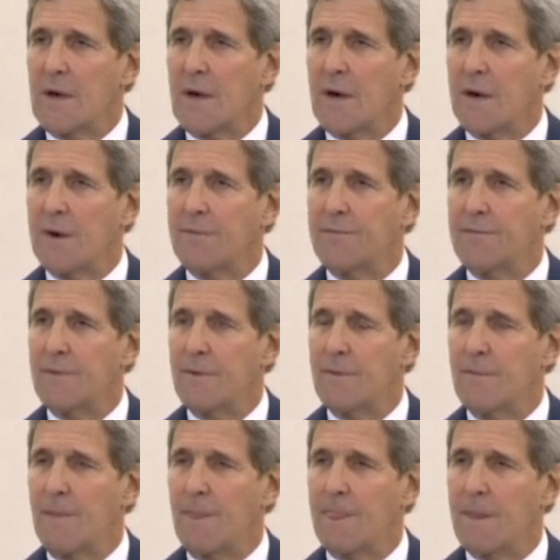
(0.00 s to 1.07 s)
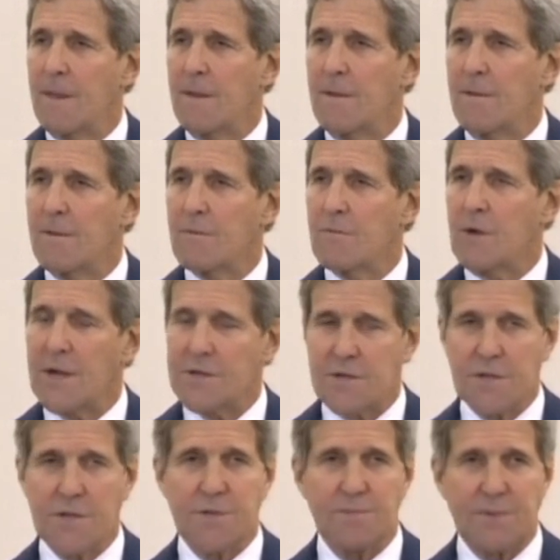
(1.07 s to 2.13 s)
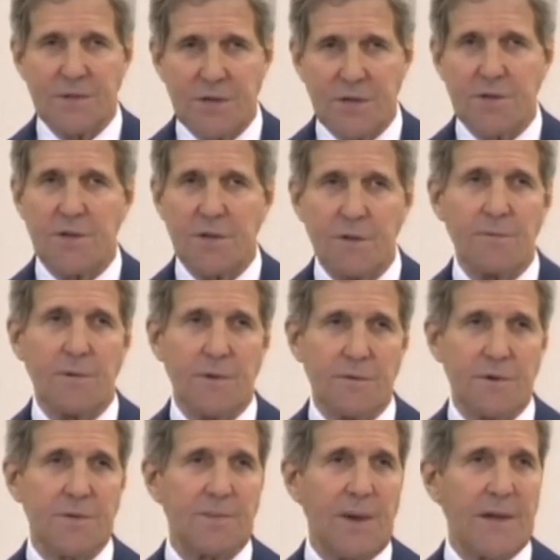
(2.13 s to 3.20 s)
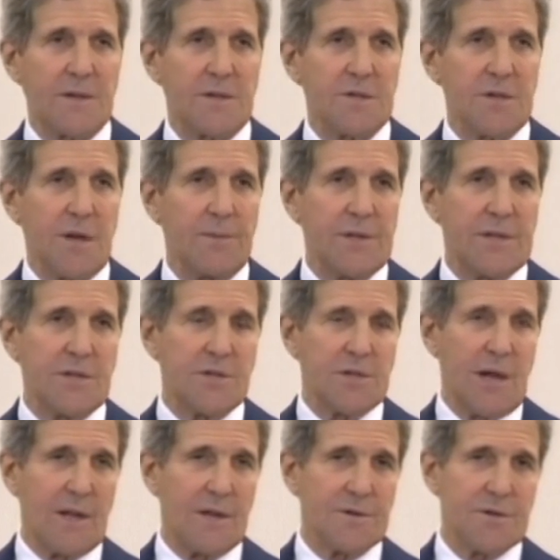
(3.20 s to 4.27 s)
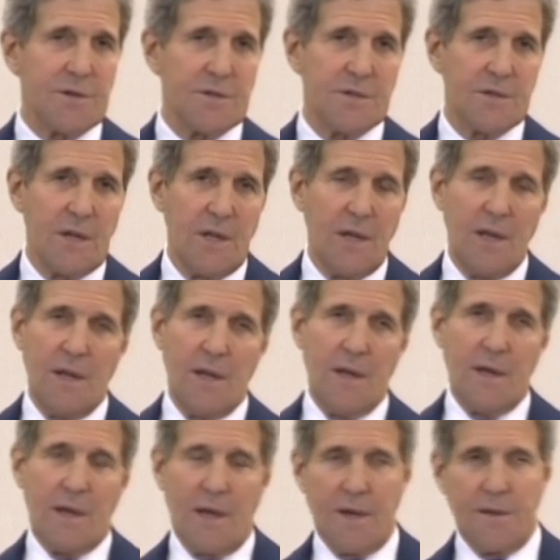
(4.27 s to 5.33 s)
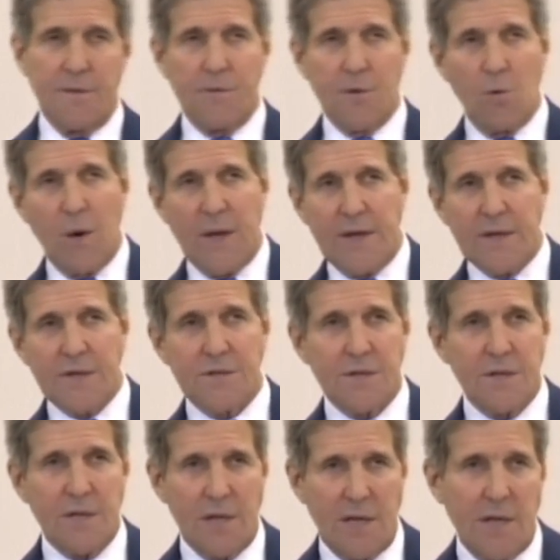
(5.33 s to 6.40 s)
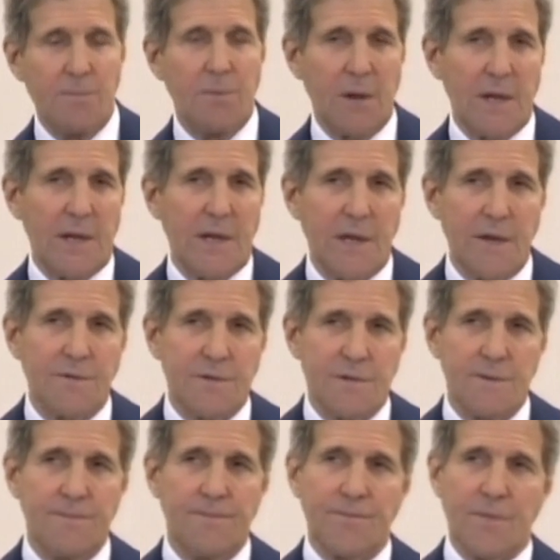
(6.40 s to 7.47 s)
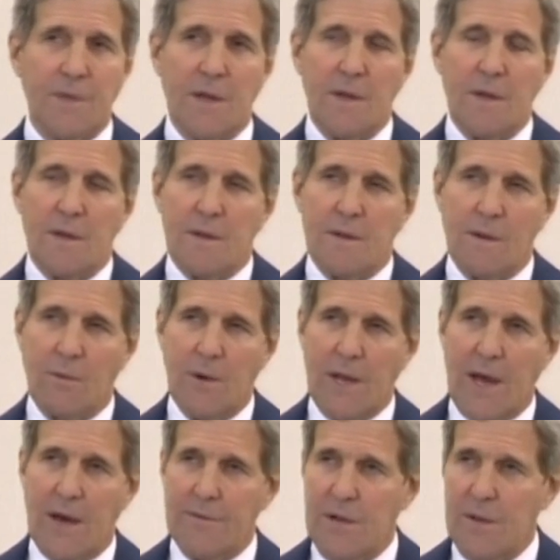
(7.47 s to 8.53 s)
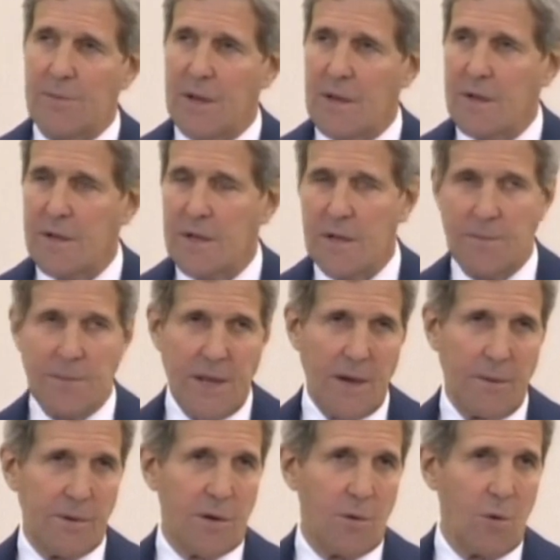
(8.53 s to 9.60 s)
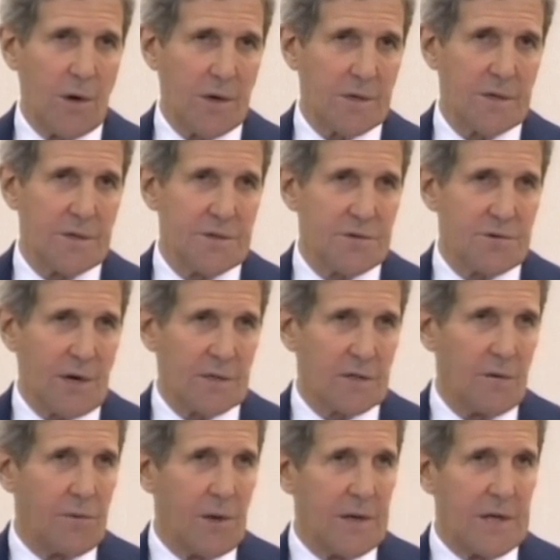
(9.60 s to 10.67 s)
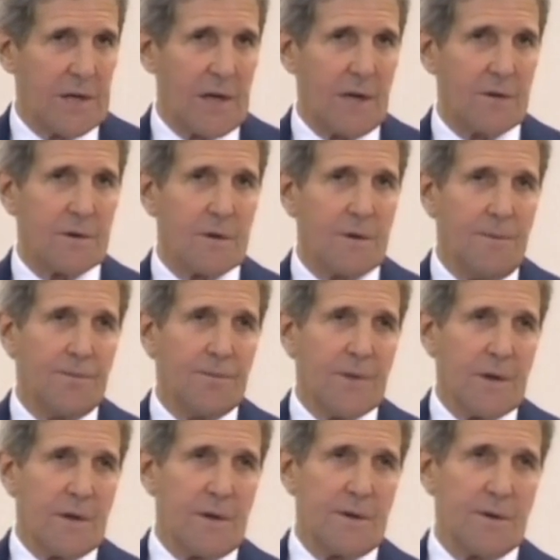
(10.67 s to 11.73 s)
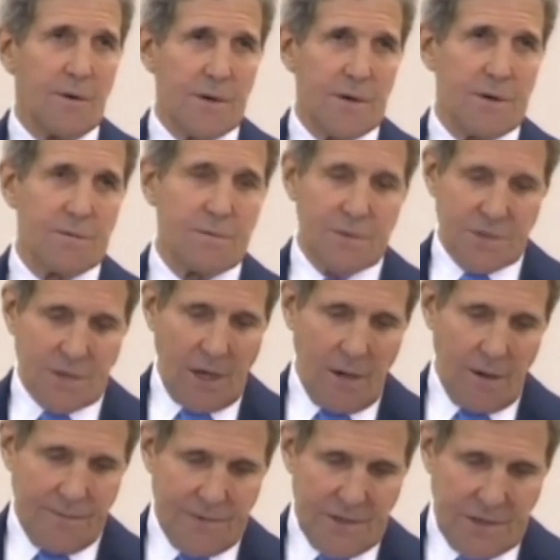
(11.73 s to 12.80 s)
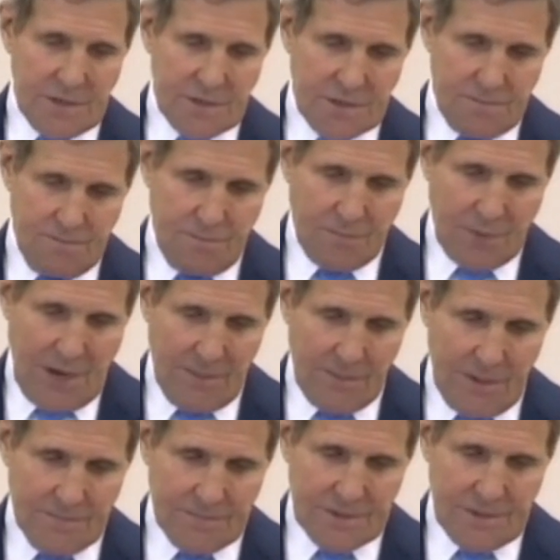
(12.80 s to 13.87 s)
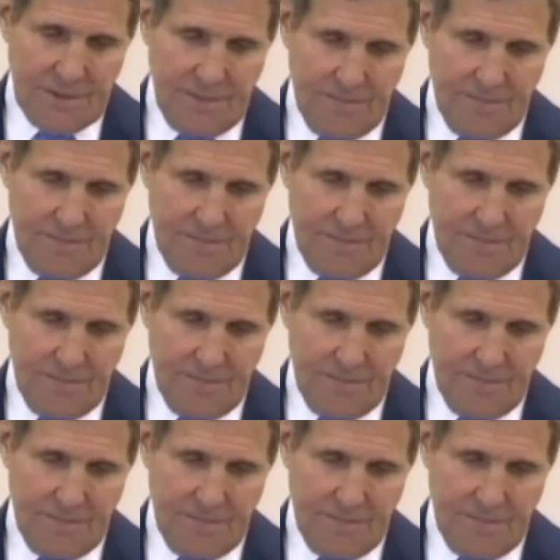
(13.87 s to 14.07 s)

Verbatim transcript: of Russia's position with respect to some of these challenges and of the ways that he believed that we have an ability to be able to work constructively together in order to resolve these problems.